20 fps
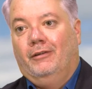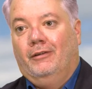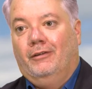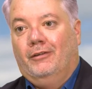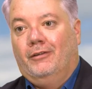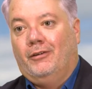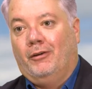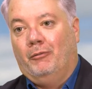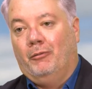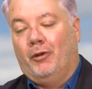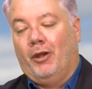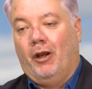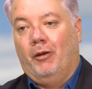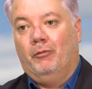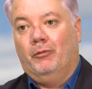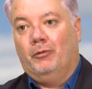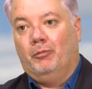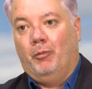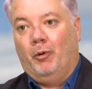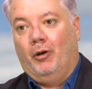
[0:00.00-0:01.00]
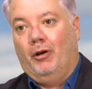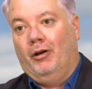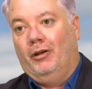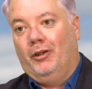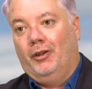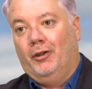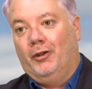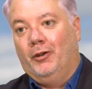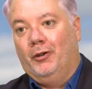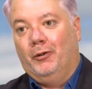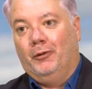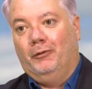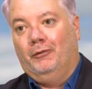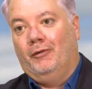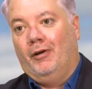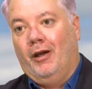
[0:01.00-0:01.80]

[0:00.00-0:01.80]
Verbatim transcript: sometimes, you know,